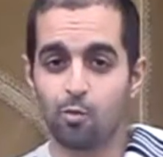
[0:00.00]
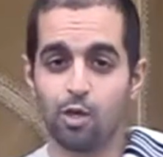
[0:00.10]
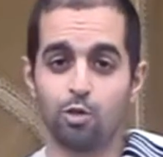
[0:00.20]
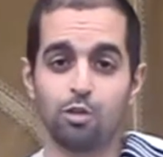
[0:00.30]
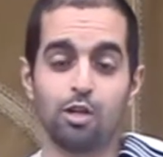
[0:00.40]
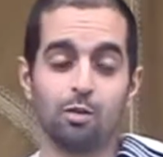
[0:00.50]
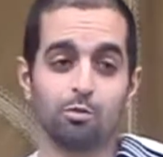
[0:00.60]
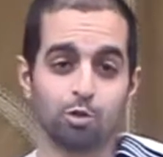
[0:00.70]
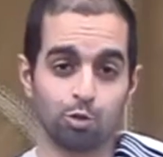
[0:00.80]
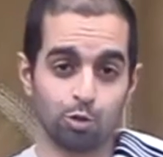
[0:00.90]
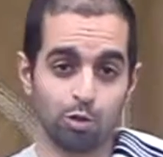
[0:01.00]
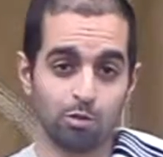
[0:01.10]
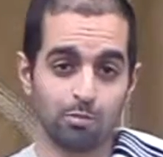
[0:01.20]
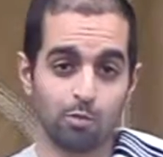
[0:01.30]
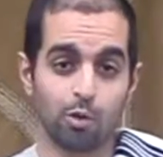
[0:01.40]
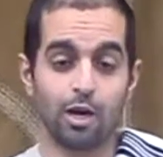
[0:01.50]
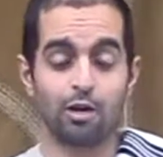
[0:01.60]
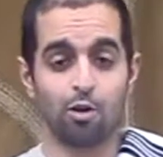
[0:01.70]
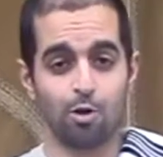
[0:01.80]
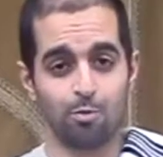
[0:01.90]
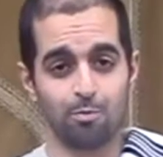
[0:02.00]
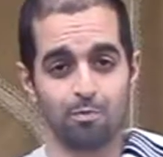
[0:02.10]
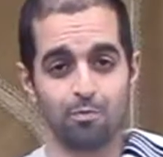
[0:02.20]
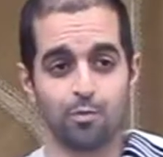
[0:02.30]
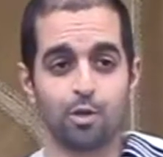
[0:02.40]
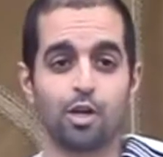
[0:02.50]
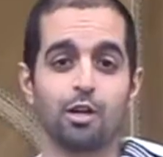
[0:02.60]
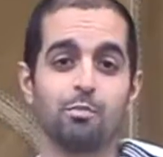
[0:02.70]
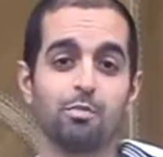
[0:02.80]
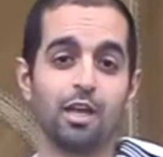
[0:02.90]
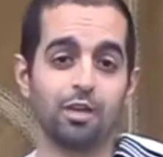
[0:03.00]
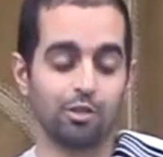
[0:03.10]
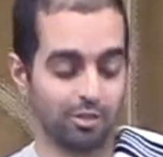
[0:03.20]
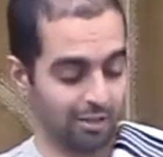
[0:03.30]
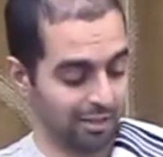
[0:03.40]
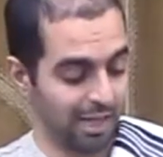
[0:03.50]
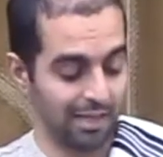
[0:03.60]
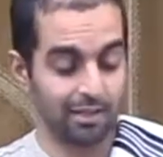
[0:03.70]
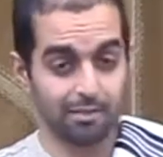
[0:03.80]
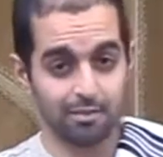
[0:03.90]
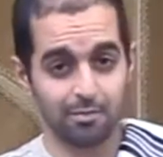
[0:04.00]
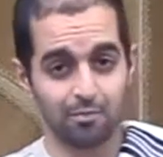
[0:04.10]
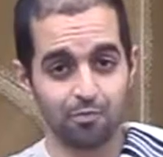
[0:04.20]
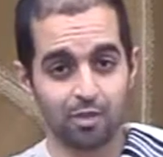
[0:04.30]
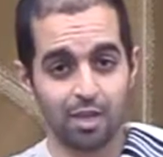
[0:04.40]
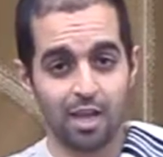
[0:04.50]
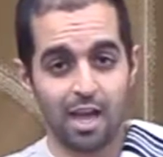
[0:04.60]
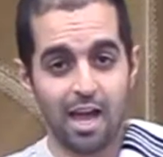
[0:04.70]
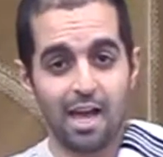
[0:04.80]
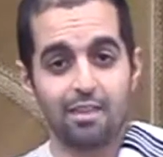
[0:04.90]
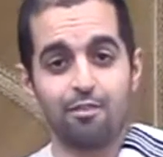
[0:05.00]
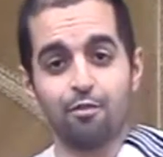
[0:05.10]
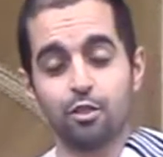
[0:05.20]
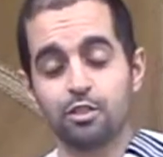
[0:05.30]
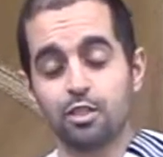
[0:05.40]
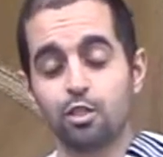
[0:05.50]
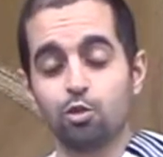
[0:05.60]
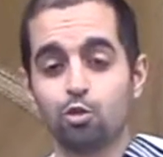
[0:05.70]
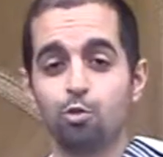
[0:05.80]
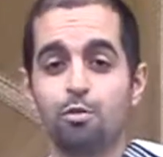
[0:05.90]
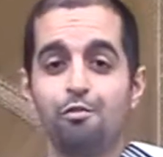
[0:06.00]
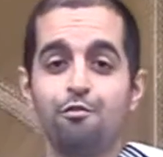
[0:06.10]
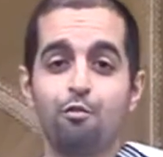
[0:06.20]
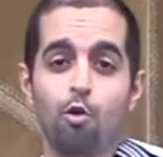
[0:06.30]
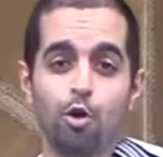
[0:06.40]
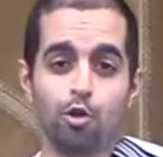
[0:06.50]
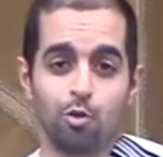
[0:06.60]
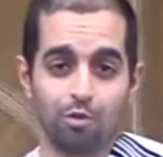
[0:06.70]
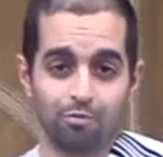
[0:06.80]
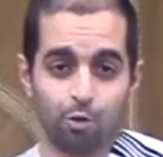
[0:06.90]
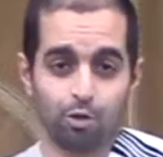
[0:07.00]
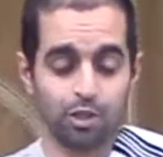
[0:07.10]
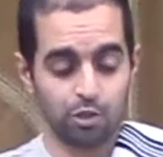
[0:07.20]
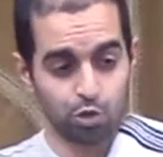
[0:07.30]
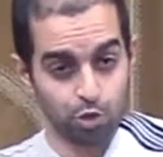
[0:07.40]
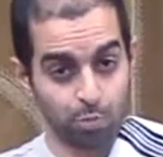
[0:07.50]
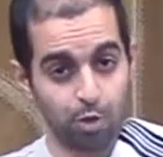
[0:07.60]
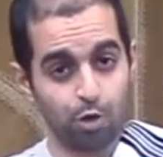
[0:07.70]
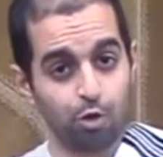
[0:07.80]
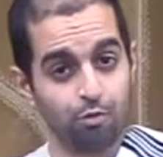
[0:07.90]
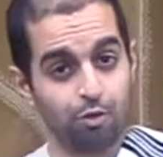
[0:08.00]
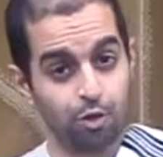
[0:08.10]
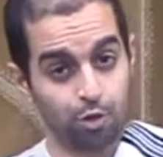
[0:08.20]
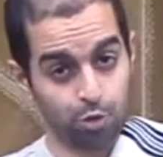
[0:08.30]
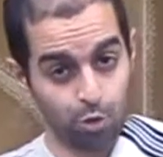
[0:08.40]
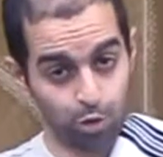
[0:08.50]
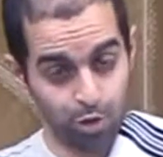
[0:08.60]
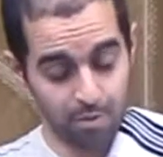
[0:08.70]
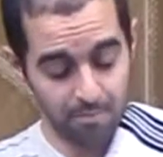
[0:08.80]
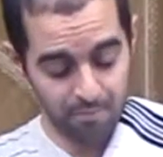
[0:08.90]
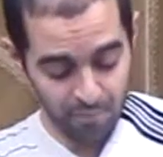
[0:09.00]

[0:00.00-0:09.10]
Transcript: When you come to shul or at home, you're going to take your talit, and the first thing you do before you unfold it is you should put it over your shoulder,